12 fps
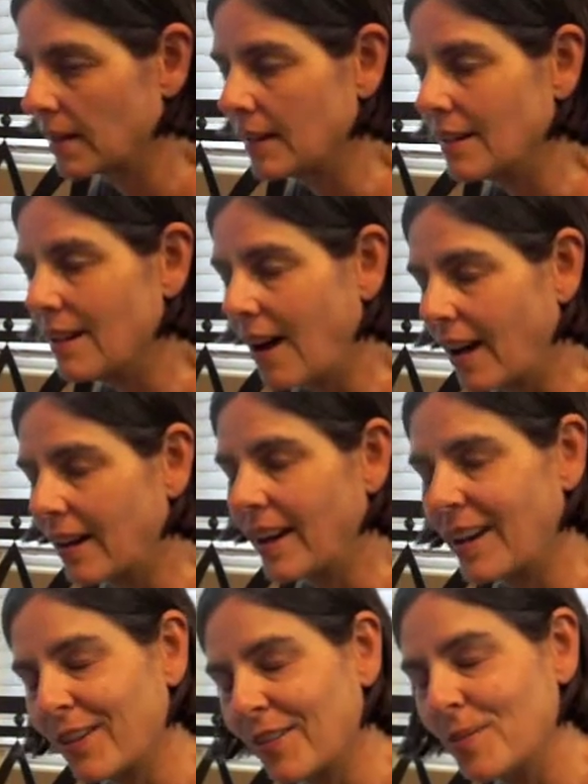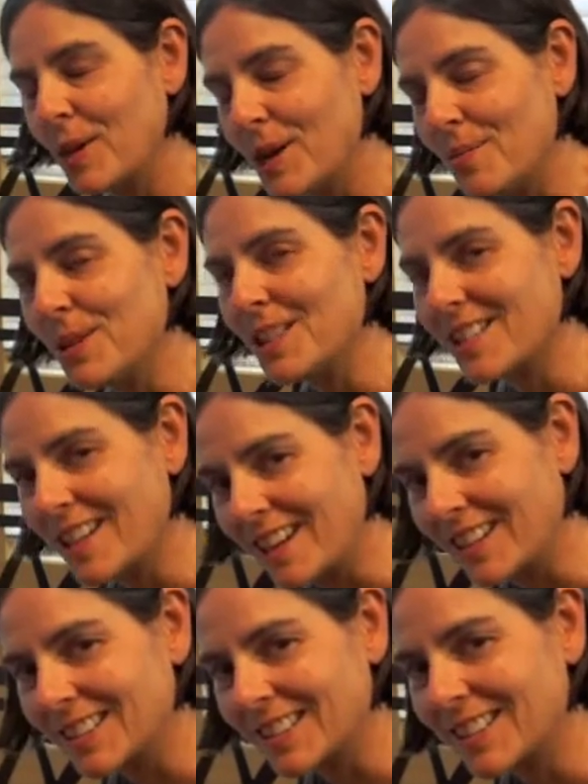not have many
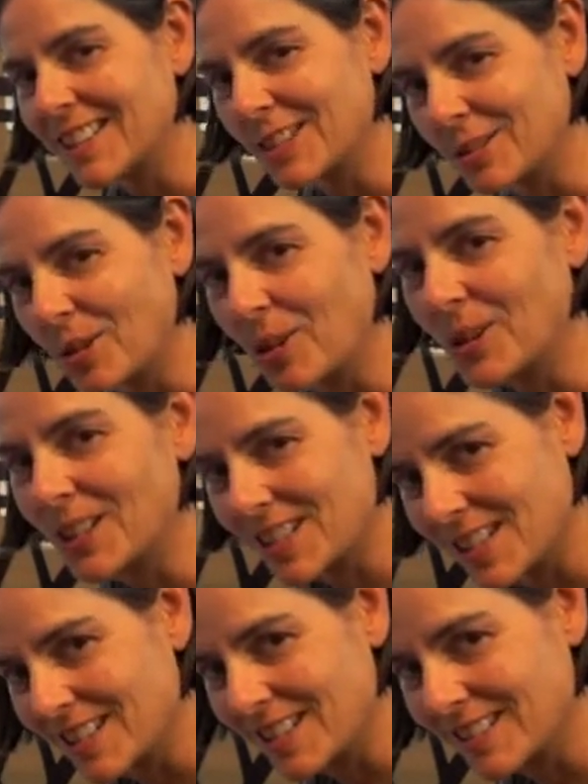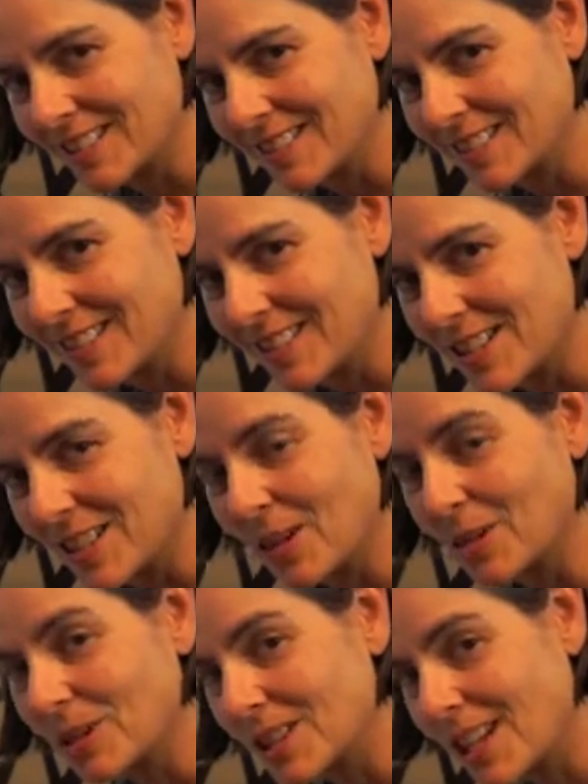mistakes this growing season.
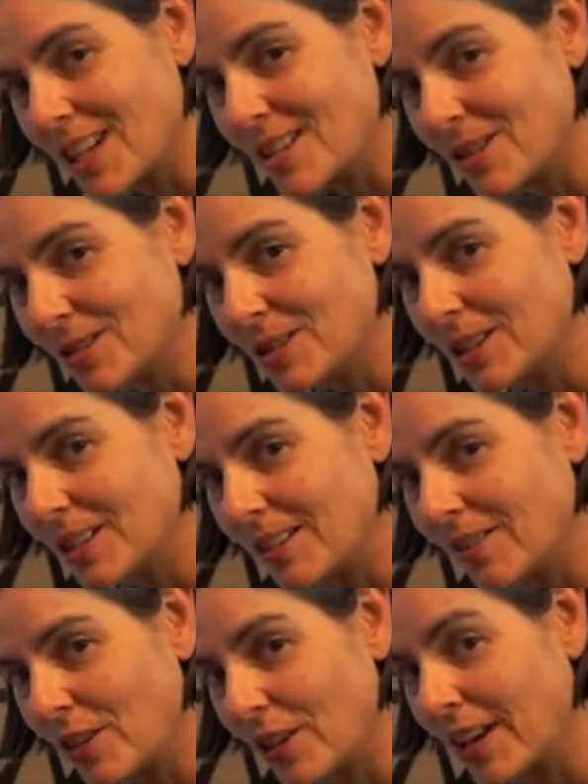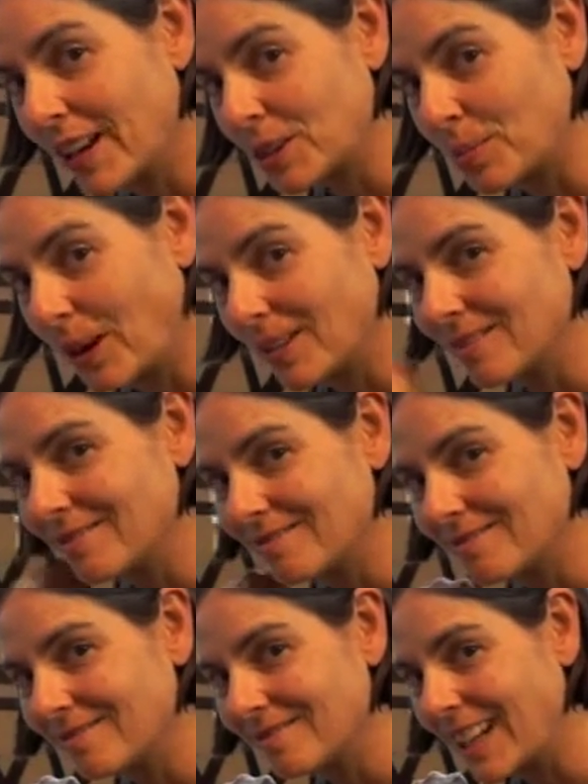So stay tuned for the next part.
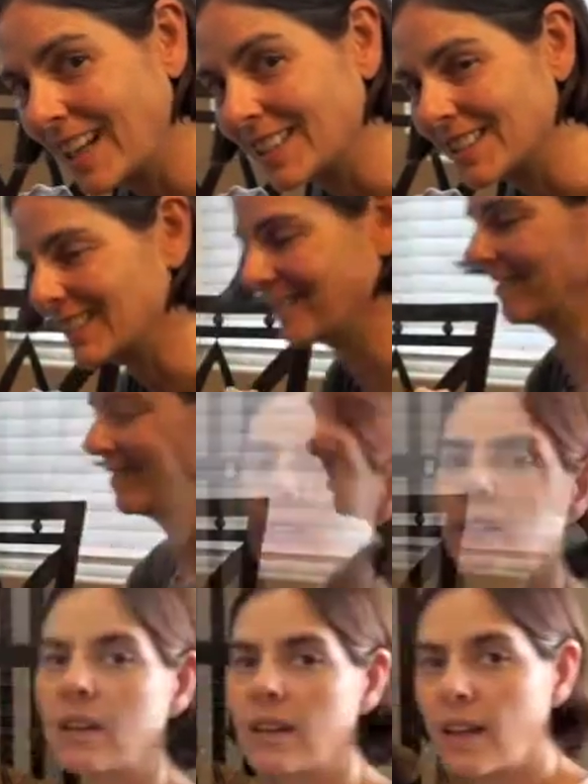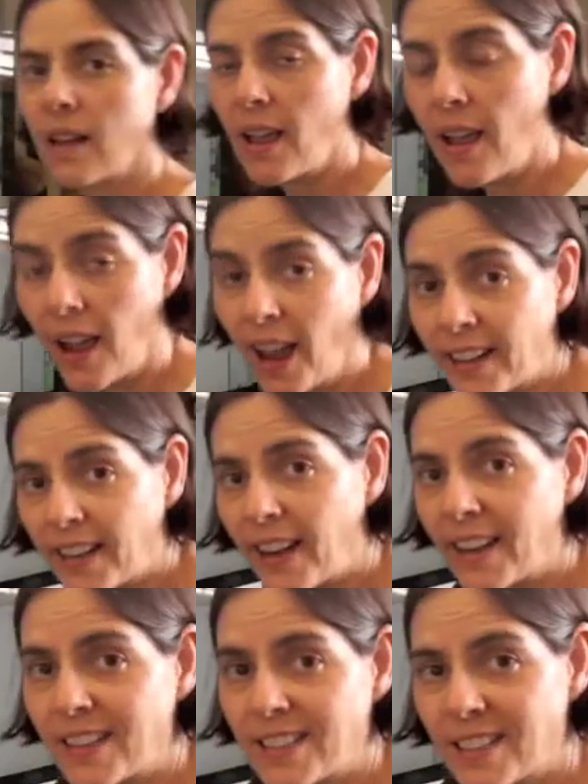Thanks. Hi
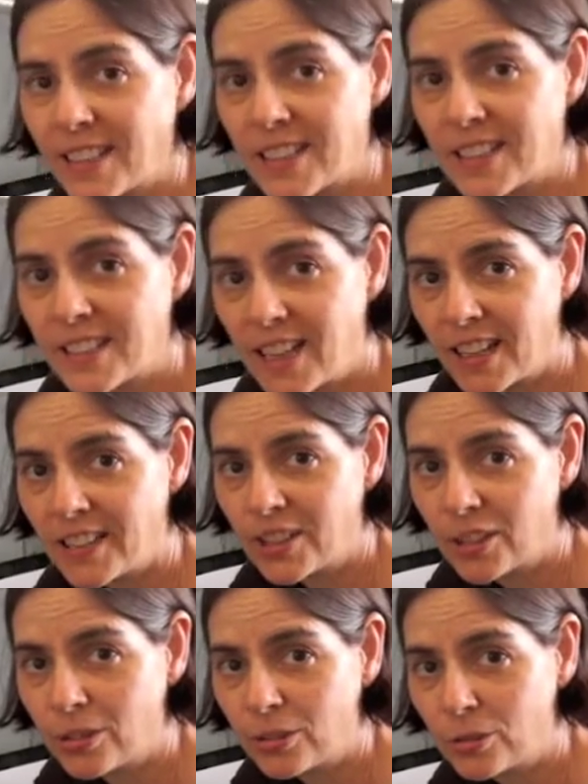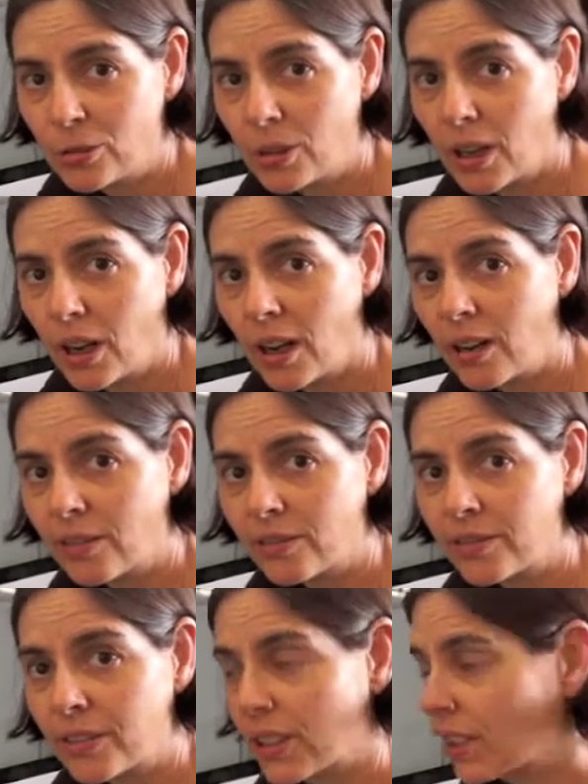guys, it's day 2
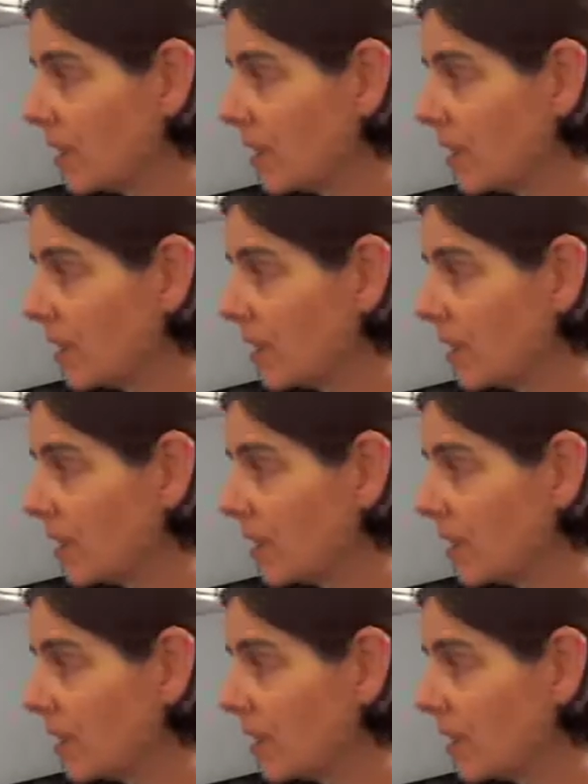of